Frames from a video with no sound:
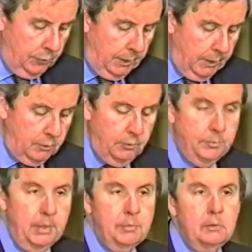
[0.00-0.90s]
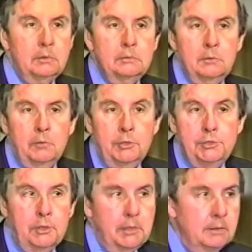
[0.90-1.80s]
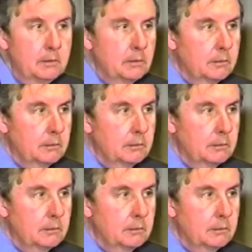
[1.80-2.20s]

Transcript: should include people originally